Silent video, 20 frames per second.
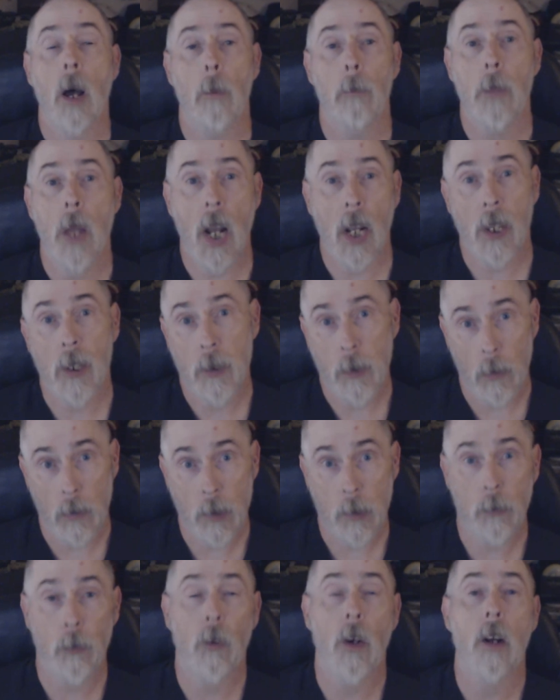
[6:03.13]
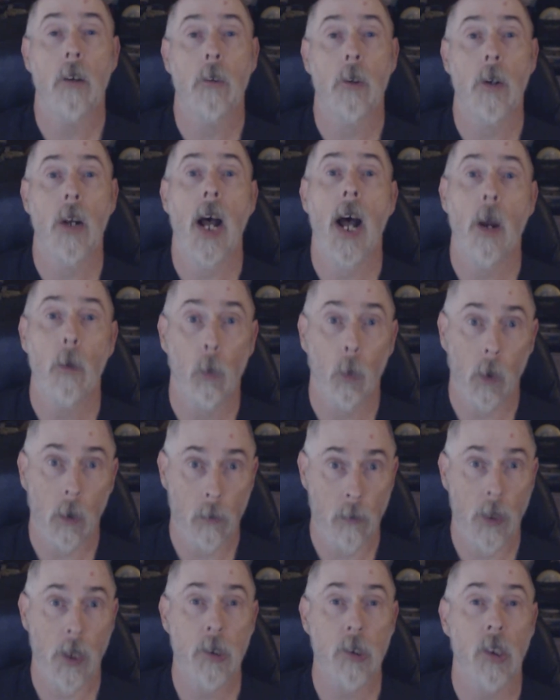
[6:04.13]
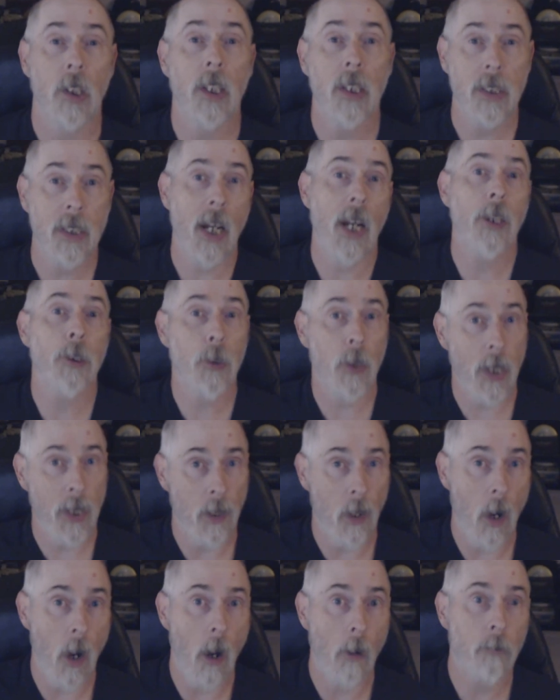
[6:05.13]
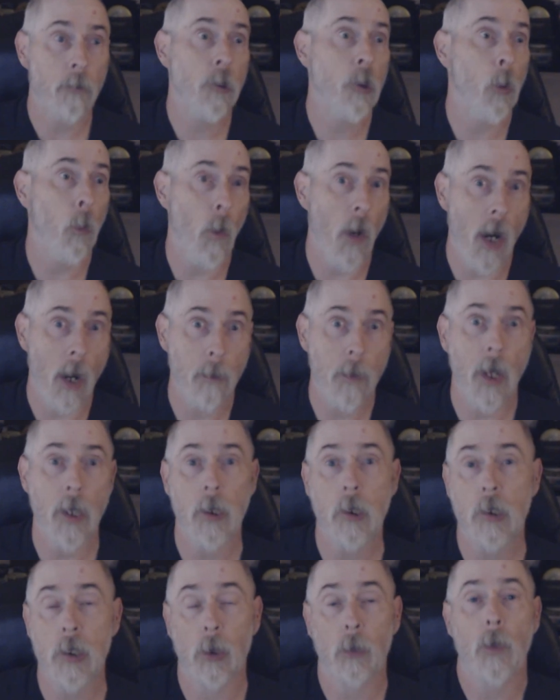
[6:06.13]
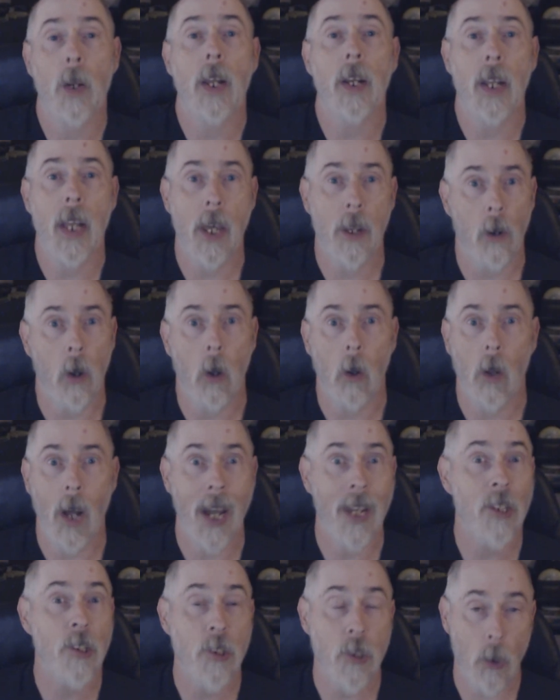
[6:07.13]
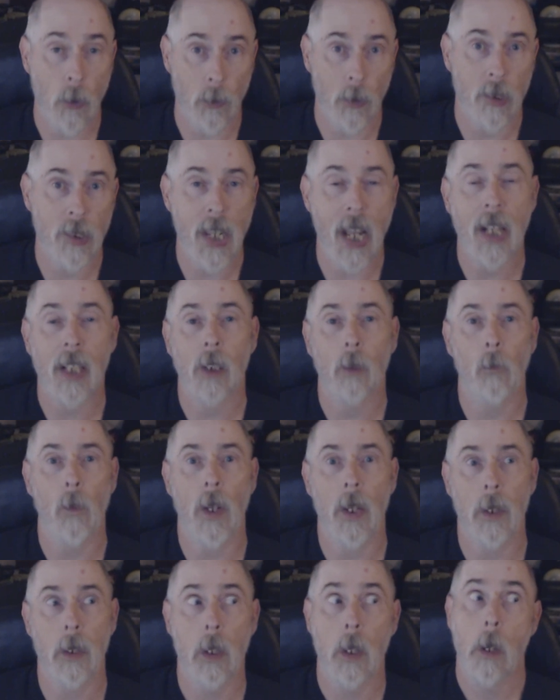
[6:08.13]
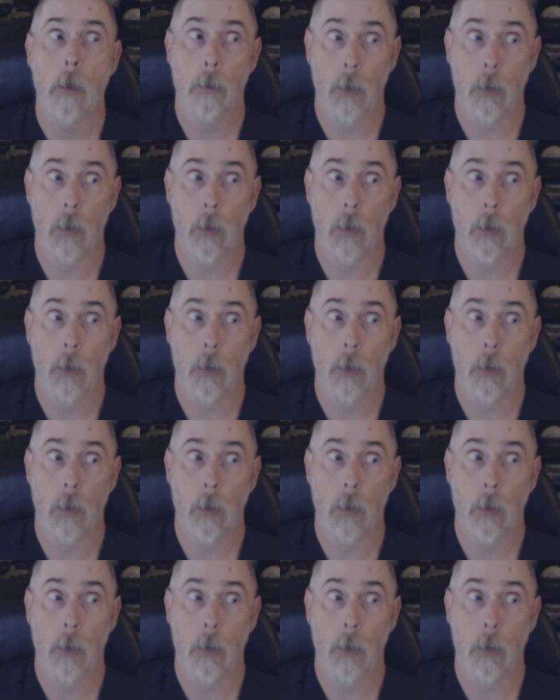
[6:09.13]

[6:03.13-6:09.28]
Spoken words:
I'm not going to do this forever. I will eventually titrate off to where I'm not using Reta at all. I just don't know exactly when.